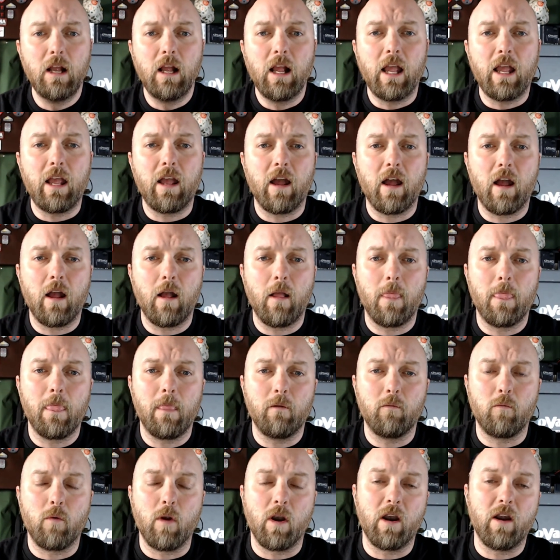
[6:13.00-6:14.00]

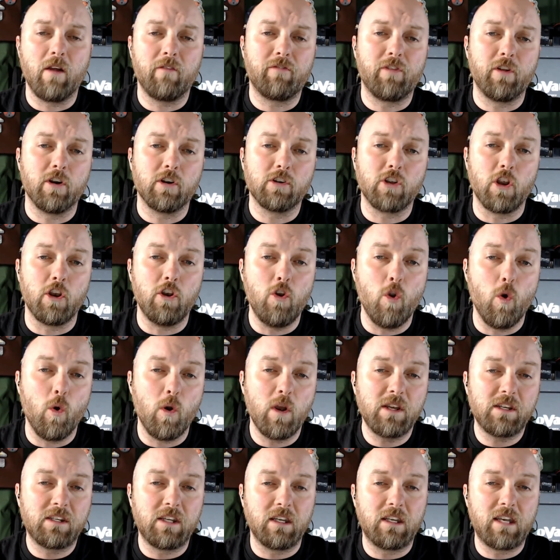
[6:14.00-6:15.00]
where if there's a
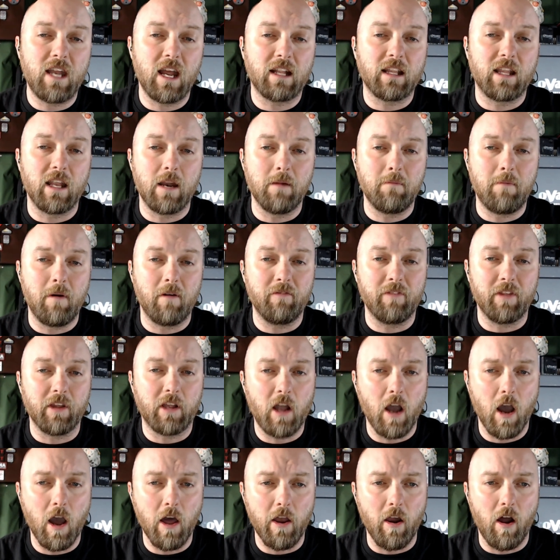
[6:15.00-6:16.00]
noise detected above the
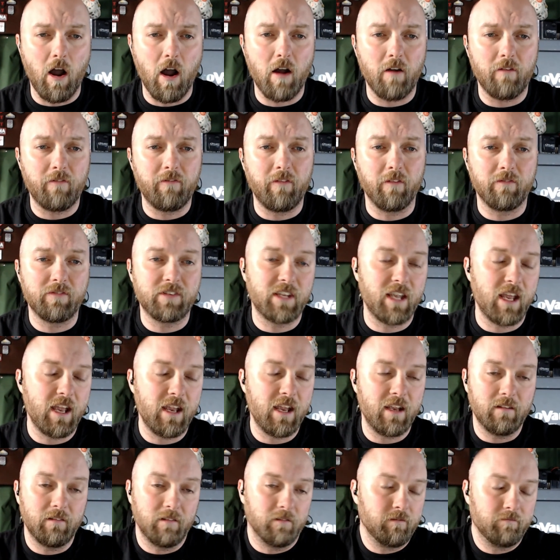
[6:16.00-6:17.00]
cutoff of,
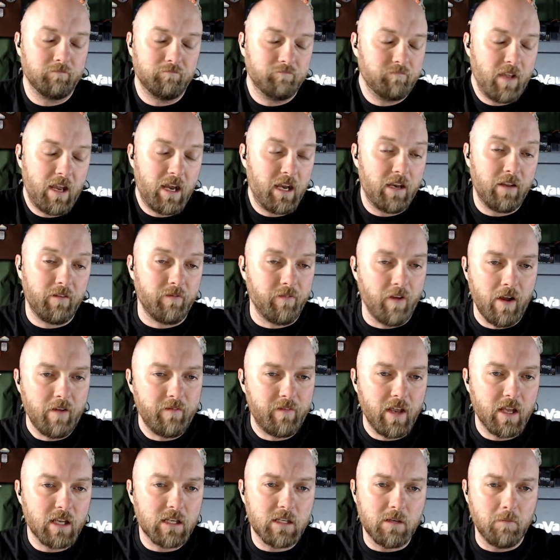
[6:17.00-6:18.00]
say, 85
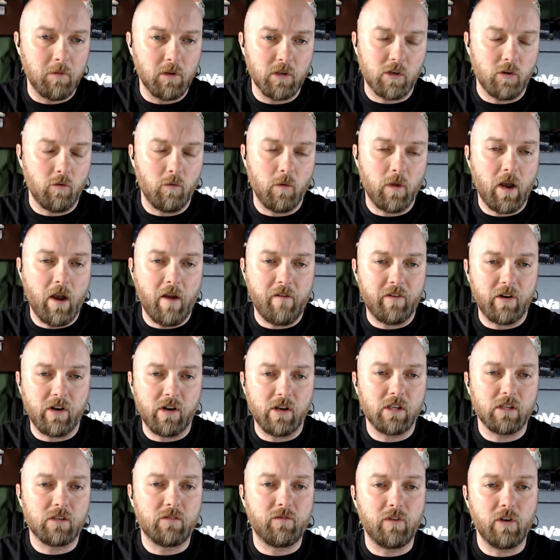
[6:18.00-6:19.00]
decibels or whatever
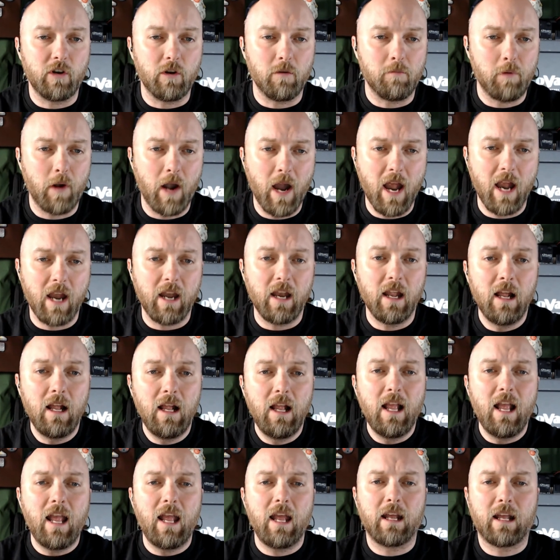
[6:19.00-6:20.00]
it is for your brand,
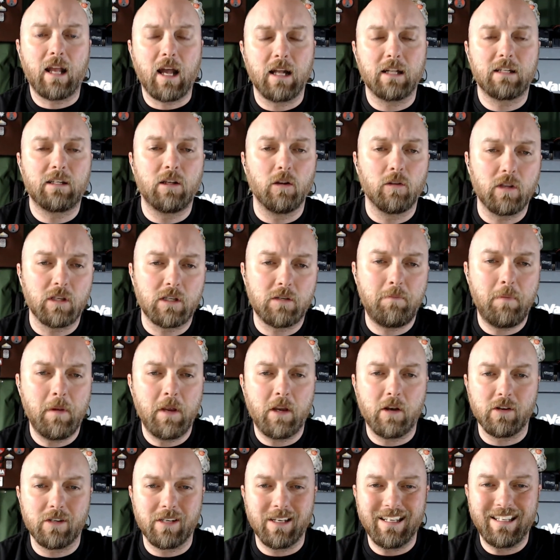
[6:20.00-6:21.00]
it cuts out the
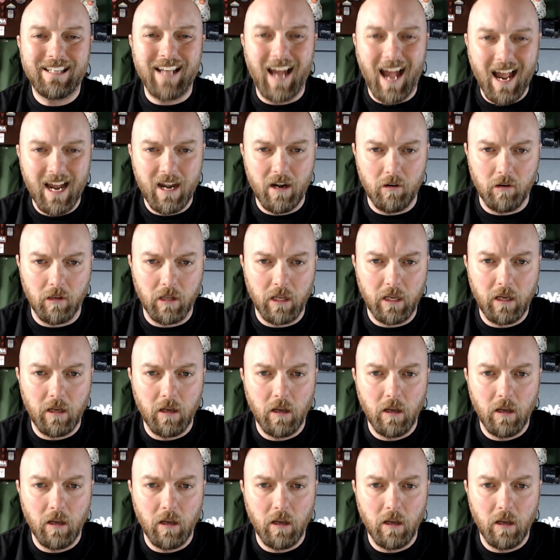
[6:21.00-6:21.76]
speakers entirely.